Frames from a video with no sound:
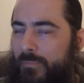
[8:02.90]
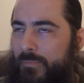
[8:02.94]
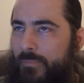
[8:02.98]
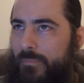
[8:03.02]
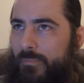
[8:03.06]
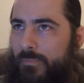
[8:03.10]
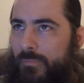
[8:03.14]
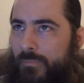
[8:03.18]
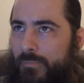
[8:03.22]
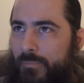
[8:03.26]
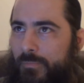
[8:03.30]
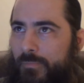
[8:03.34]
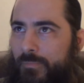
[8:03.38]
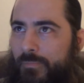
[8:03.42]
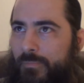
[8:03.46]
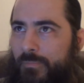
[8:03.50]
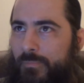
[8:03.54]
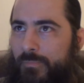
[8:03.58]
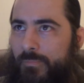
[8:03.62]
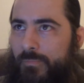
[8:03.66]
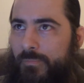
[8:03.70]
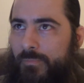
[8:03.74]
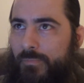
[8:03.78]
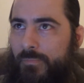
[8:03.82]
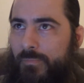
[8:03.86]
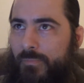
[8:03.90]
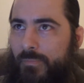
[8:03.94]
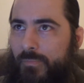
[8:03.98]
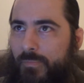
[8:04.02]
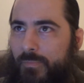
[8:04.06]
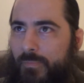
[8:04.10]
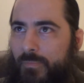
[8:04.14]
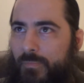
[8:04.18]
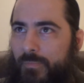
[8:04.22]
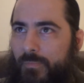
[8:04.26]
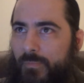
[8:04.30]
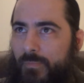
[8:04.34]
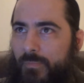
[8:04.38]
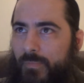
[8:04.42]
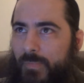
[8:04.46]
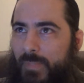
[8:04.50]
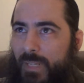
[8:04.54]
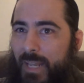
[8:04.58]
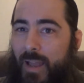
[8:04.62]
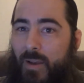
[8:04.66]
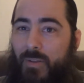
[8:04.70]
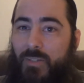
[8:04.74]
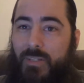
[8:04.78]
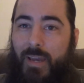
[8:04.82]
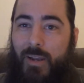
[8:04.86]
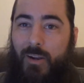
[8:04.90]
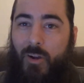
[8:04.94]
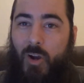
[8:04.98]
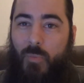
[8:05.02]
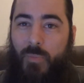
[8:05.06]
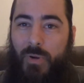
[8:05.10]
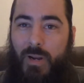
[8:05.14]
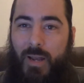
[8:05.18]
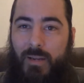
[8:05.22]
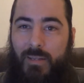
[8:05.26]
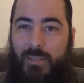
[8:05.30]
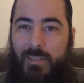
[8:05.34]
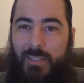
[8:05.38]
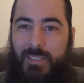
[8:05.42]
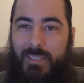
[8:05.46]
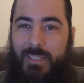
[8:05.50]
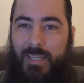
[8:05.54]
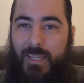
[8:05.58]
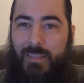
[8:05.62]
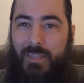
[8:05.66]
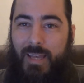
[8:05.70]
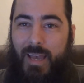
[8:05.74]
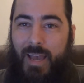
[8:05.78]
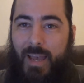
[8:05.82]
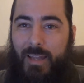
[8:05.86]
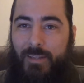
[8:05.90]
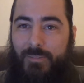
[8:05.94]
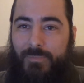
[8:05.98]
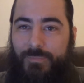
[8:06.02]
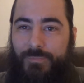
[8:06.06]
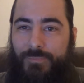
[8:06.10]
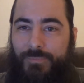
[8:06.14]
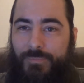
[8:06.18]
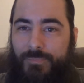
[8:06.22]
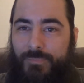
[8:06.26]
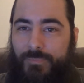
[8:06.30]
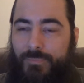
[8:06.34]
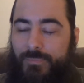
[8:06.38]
I was kind of hoping I'd at least get that.